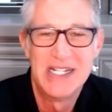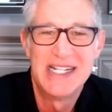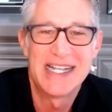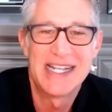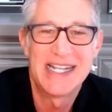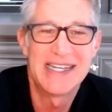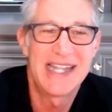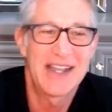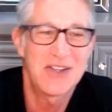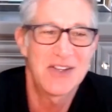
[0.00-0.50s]

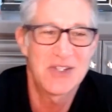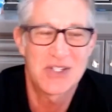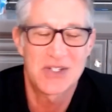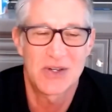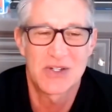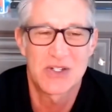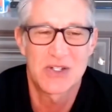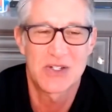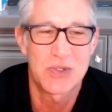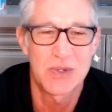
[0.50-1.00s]
And now you
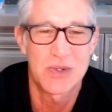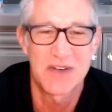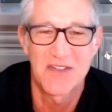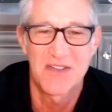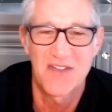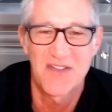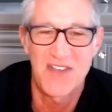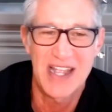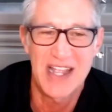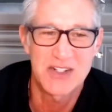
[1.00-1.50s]
start sort of
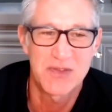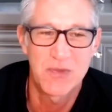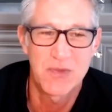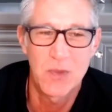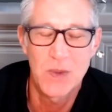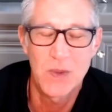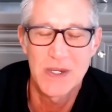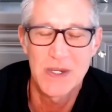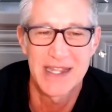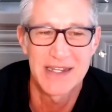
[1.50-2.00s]
fast
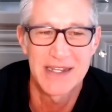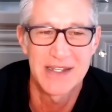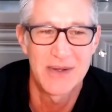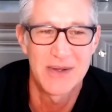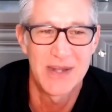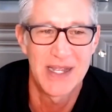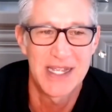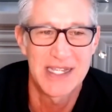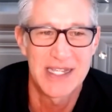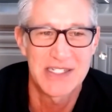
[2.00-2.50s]
forwarding that and
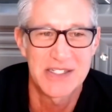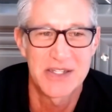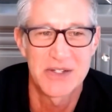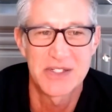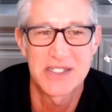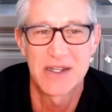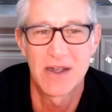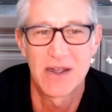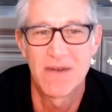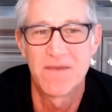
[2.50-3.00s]
you ask
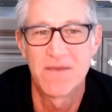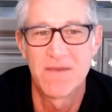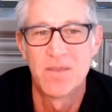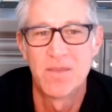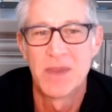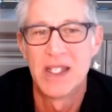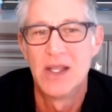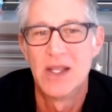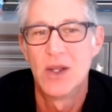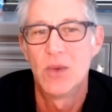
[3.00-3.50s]
yourself,
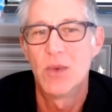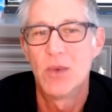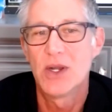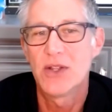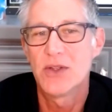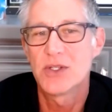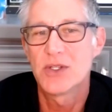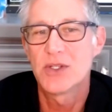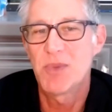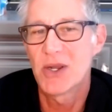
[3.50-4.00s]
what do
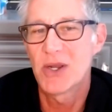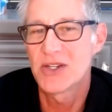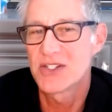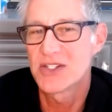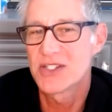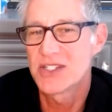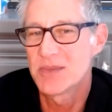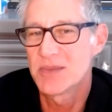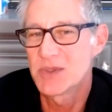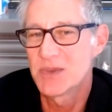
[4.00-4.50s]
those
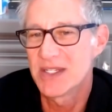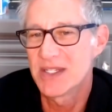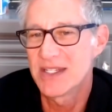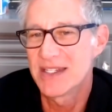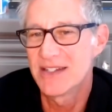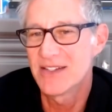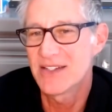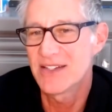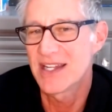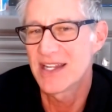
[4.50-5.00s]
partnerships
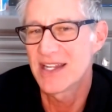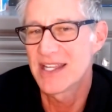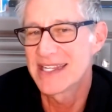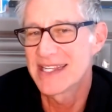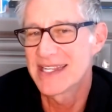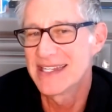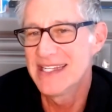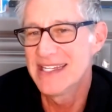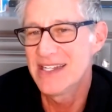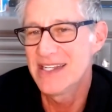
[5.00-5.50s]
really look like
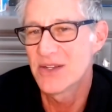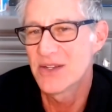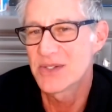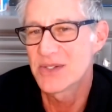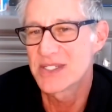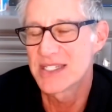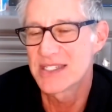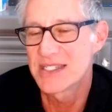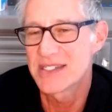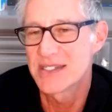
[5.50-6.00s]
in an
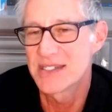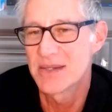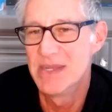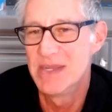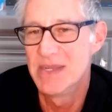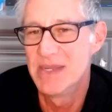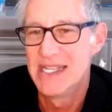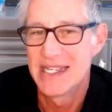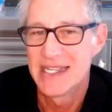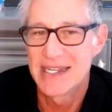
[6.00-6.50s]
ecosystem?
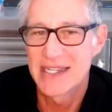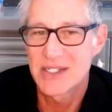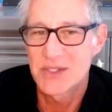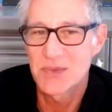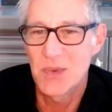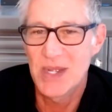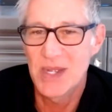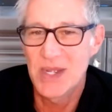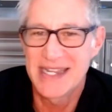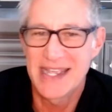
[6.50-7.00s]
And
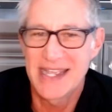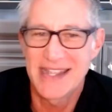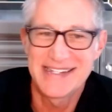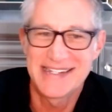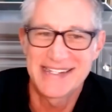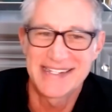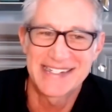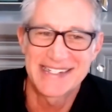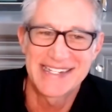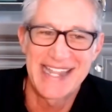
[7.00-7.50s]
guess what? Now you
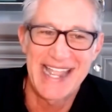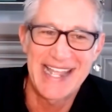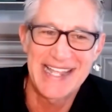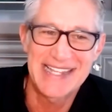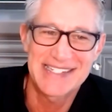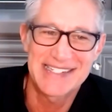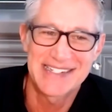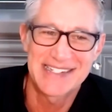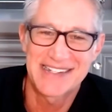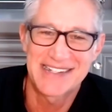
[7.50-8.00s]
can get
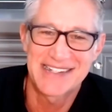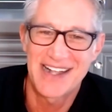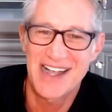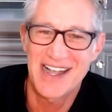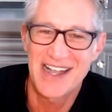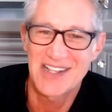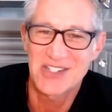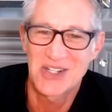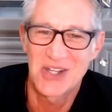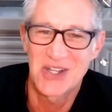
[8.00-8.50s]
gas at
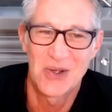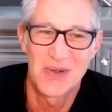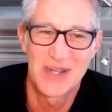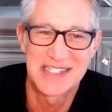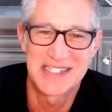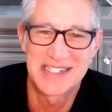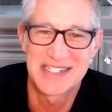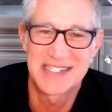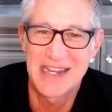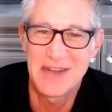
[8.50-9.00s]
Costco,
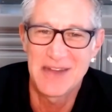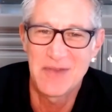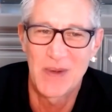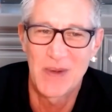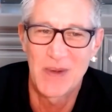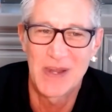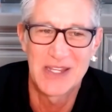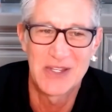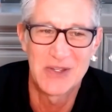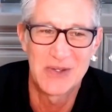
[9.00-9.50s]
at
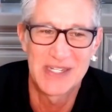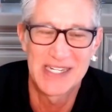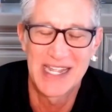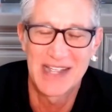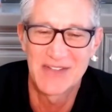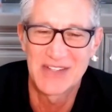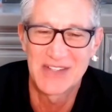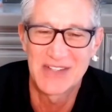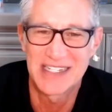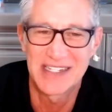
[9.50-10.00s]
Safeway. You can
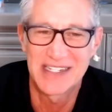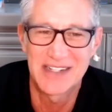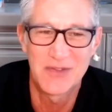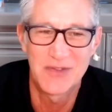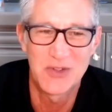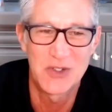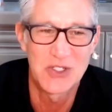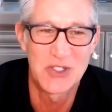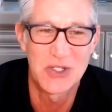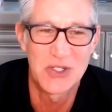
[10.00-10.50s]
have it
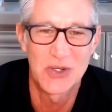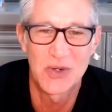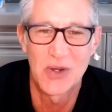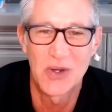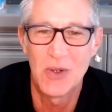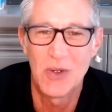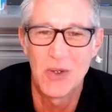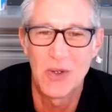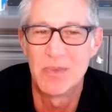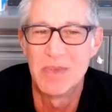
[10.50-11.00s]
delivered to your
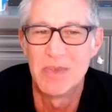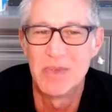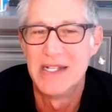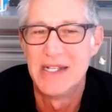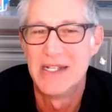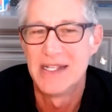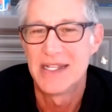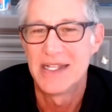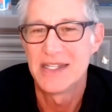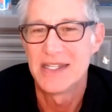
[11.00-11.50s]
home.
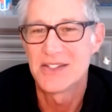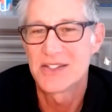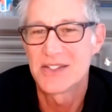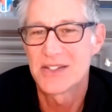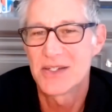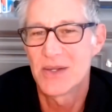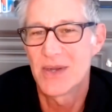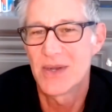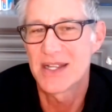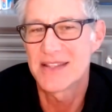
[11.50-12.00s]
And
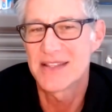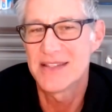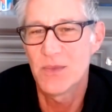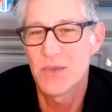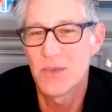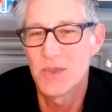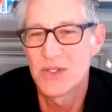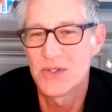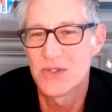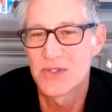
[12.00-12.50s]
so I
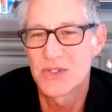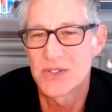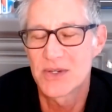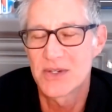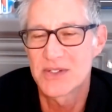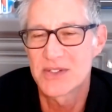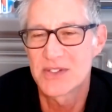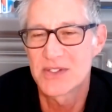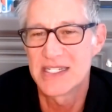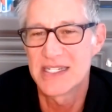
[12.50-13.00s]
think when you
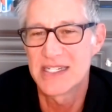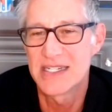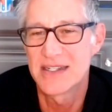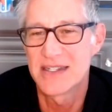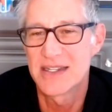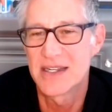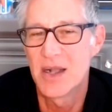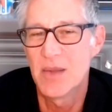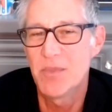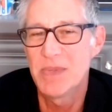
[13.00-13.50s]
start seeing
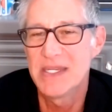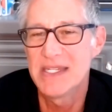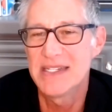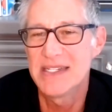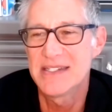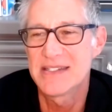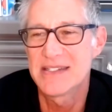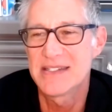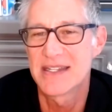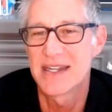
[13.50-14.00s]

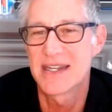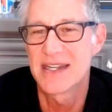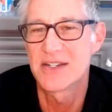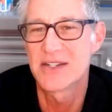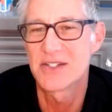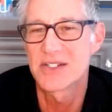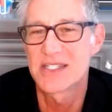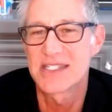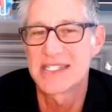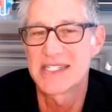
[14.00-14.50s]
companies that
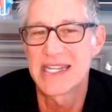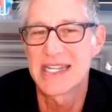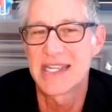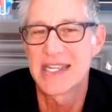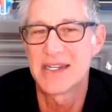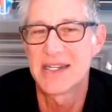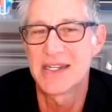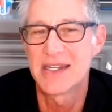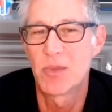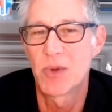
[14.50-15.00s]

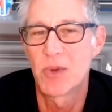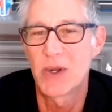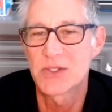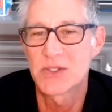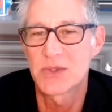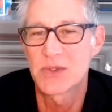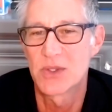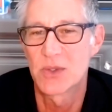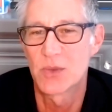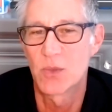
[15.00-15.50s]
understand and
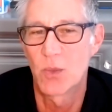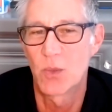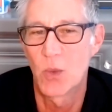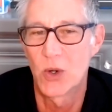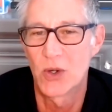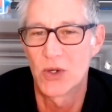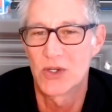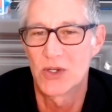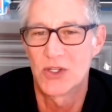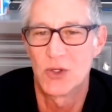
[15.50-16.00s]
embrace the
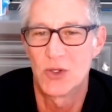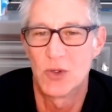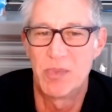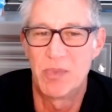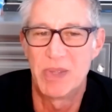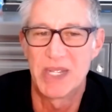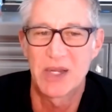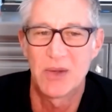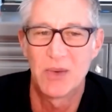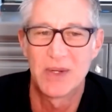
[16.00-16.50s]
word
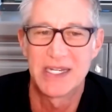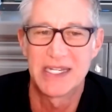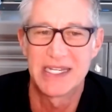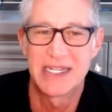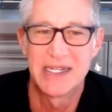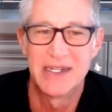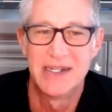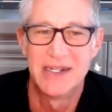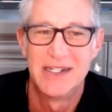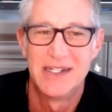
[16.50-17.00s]

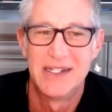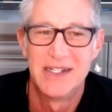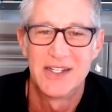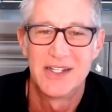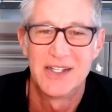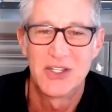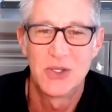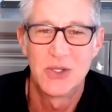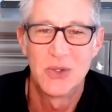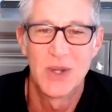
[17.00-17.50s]
ubiquity,
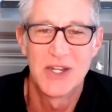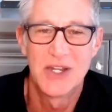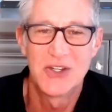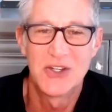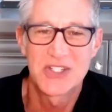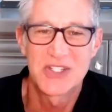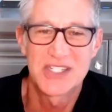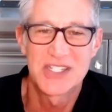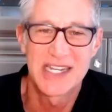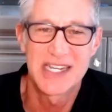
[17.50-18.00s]
you
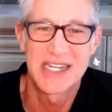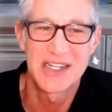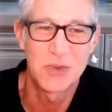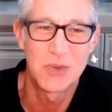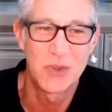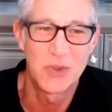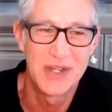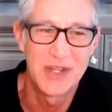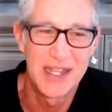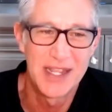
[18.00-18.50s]
understand you
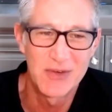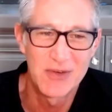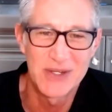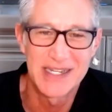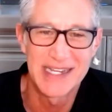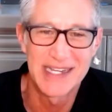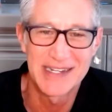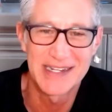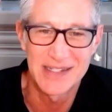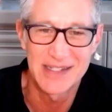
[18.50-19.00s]
will never
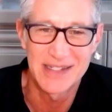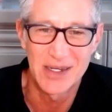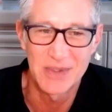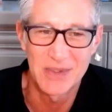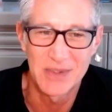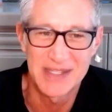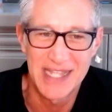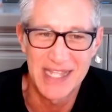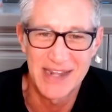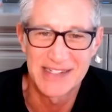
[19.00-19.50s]
get there
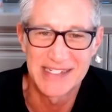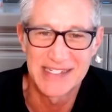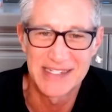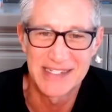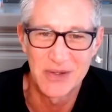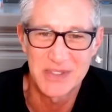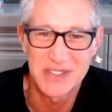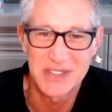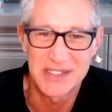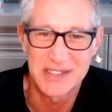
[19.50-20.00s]
without an
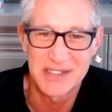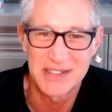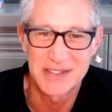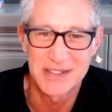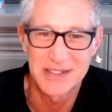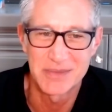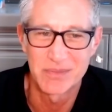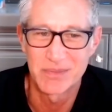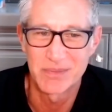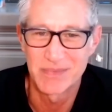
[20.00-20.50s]

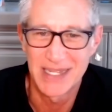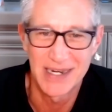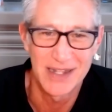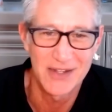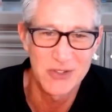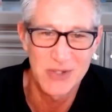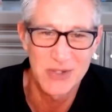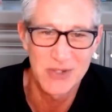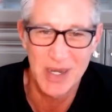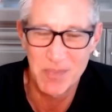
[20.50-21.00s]
ecosystem. And
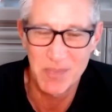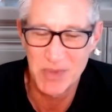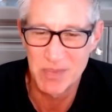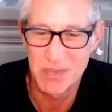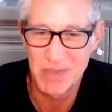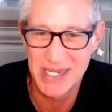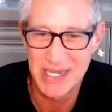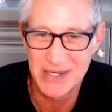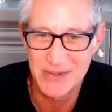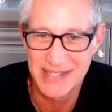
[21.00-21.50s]
I'll drop the
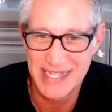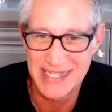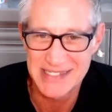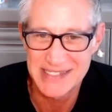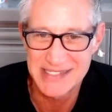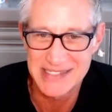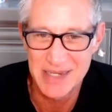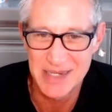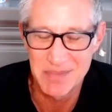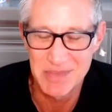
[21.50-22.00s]
mic on that
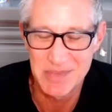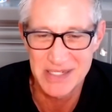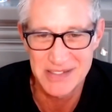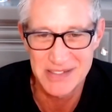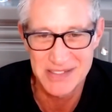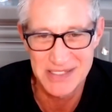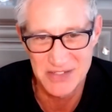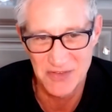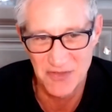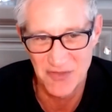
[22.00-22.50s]
statement
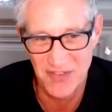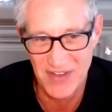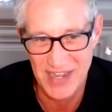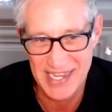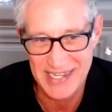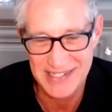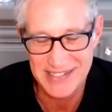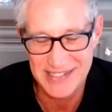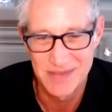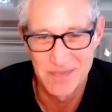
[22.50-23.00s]
because it's a
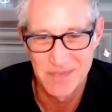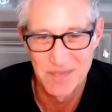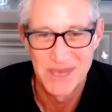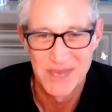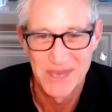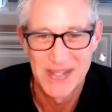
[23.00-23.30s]
fact.